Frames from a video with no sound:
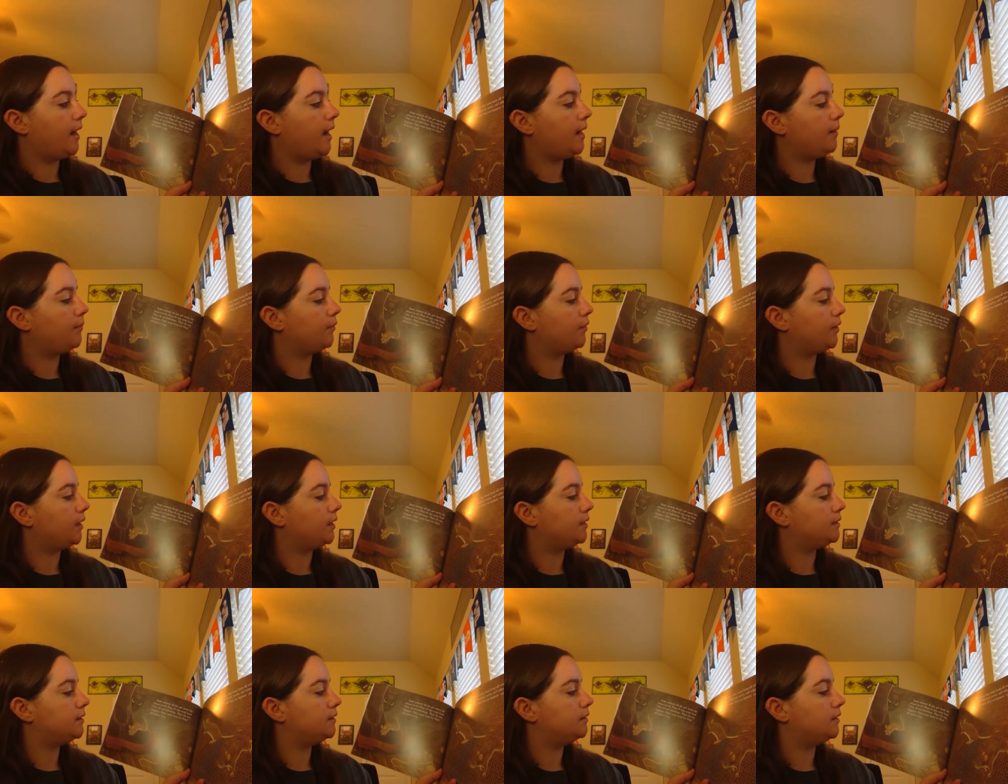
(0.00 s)

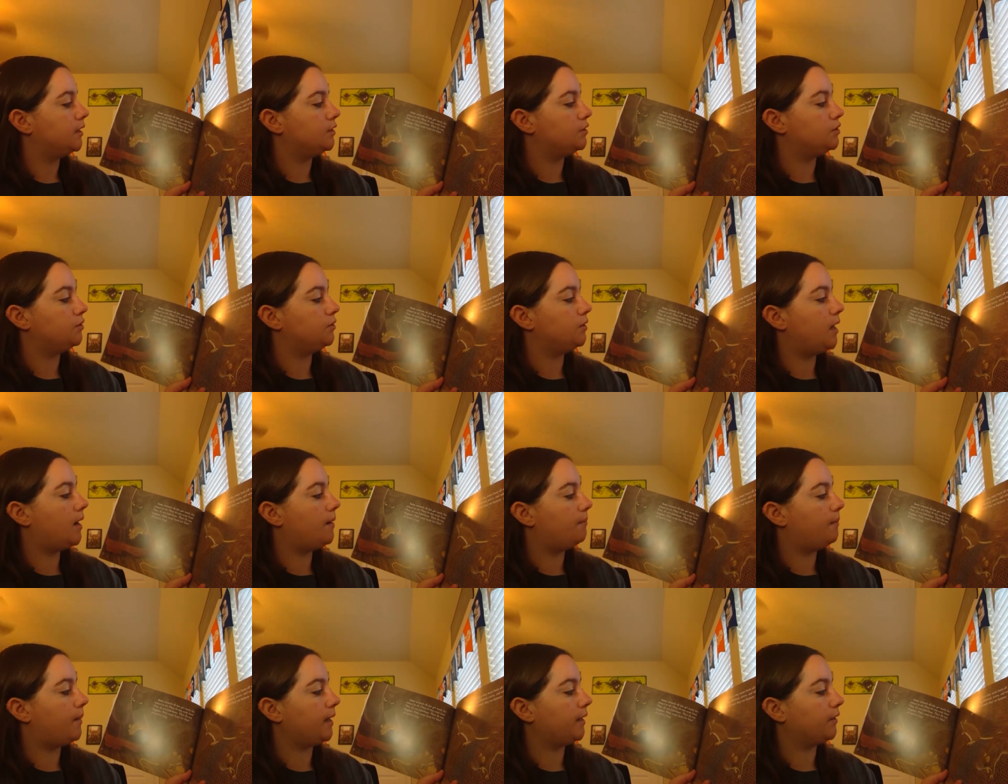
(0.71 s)
hibernate. They do
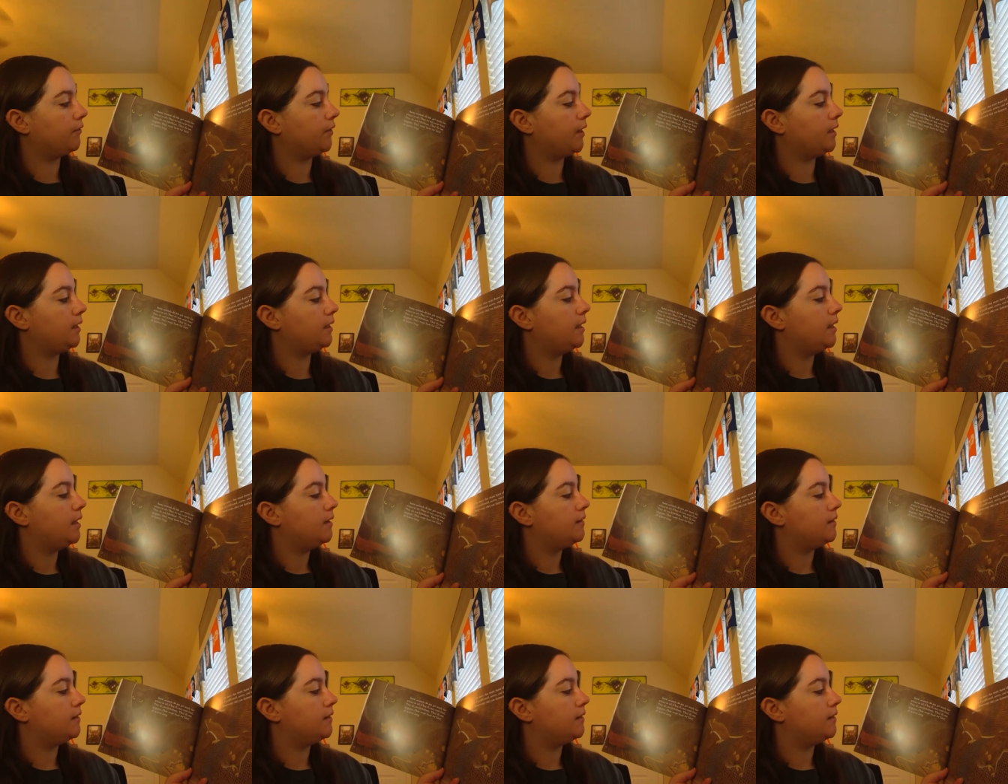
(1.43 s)
not migrate.